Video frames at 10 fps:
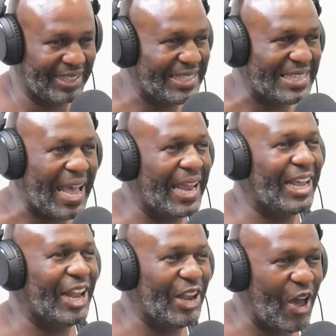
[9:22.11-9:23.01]
It's
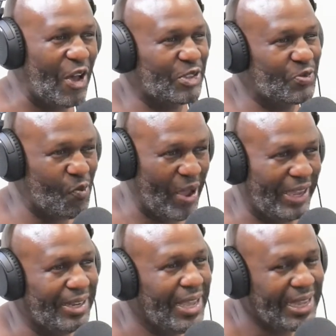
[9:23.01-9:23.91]
not a lost
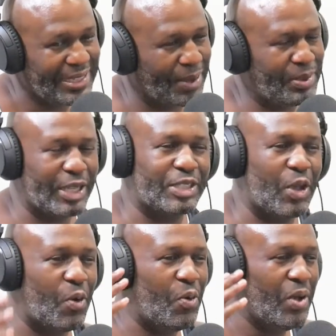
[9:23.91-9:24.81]
weight type thing.
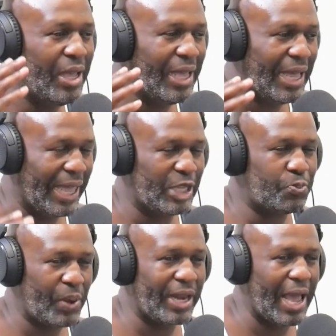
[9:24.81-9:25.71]
So
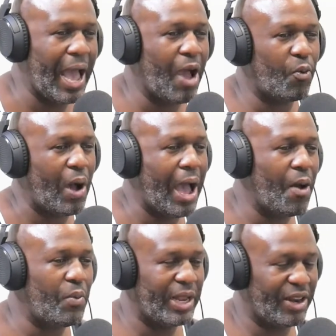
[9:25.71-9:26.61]
explain
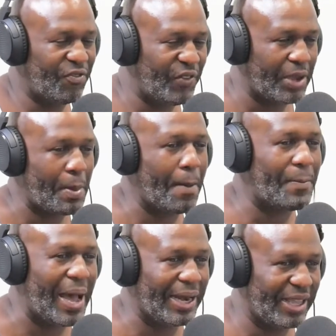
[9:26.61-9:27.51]
how would it affect my
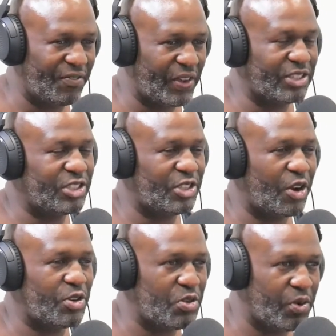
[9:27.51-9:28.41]
body if I
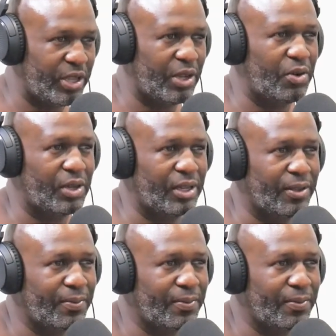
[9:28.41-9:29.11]
start doing yoga?